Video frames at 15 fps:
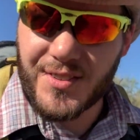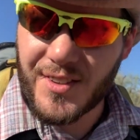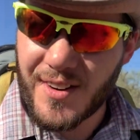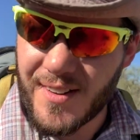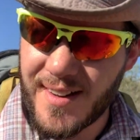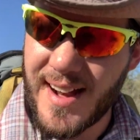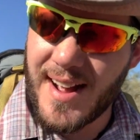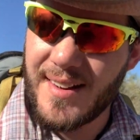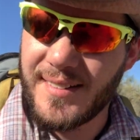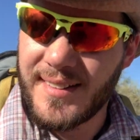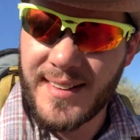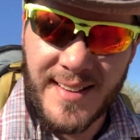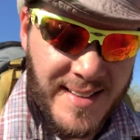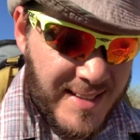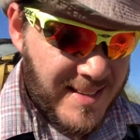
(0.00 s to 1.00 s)
starting out
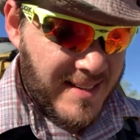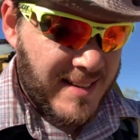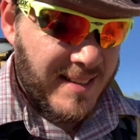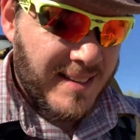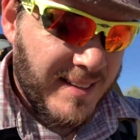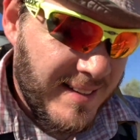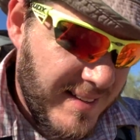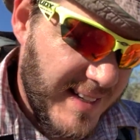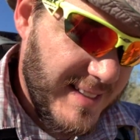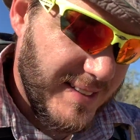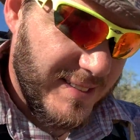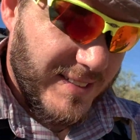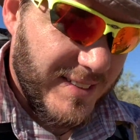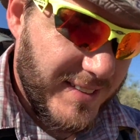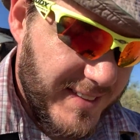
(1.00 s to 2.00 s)

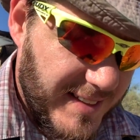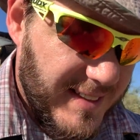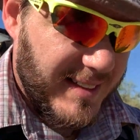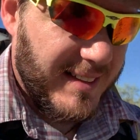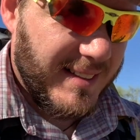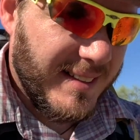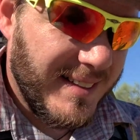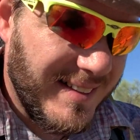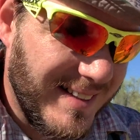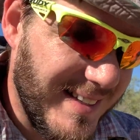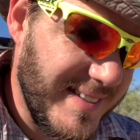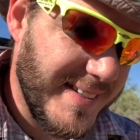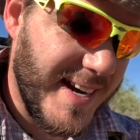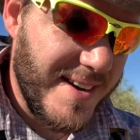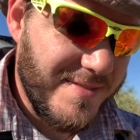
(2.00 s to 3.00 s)
on
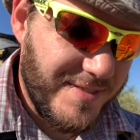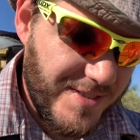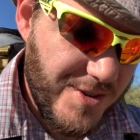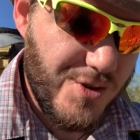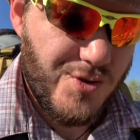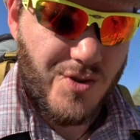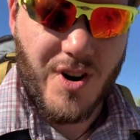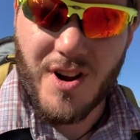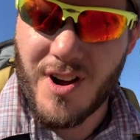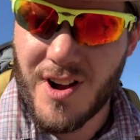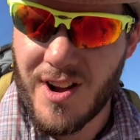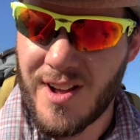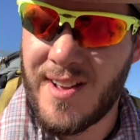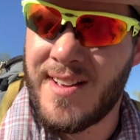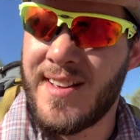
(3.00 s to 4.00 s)
Siphon
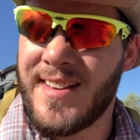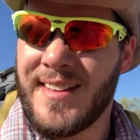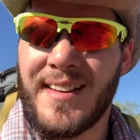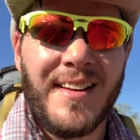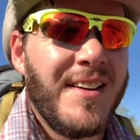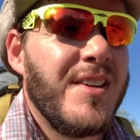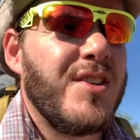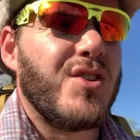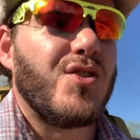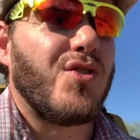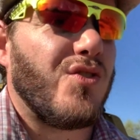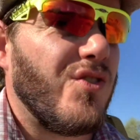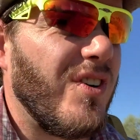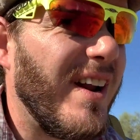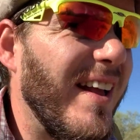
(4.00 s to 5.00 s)
Draw
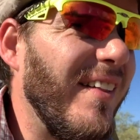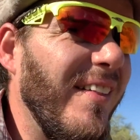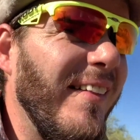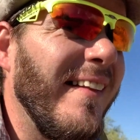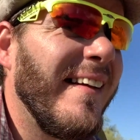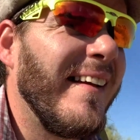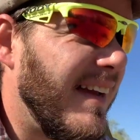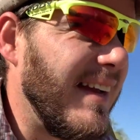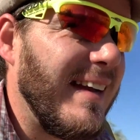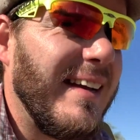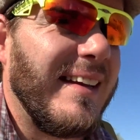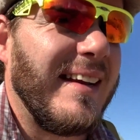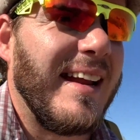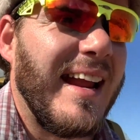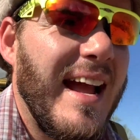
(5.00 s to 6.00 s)
Trail,
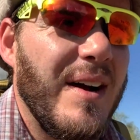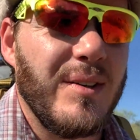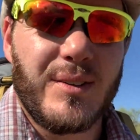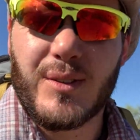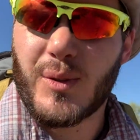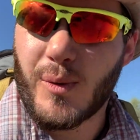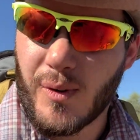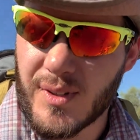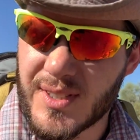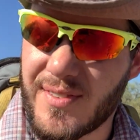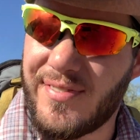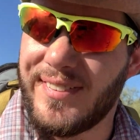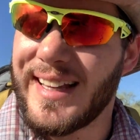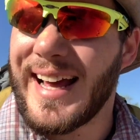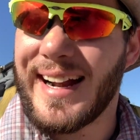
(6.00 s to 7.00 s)
heading out towards
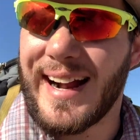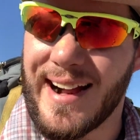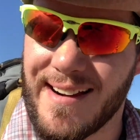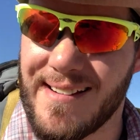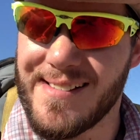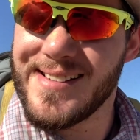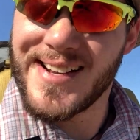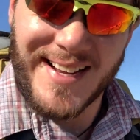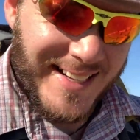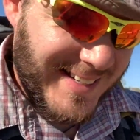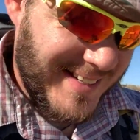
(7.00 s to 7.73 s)
Flatiron.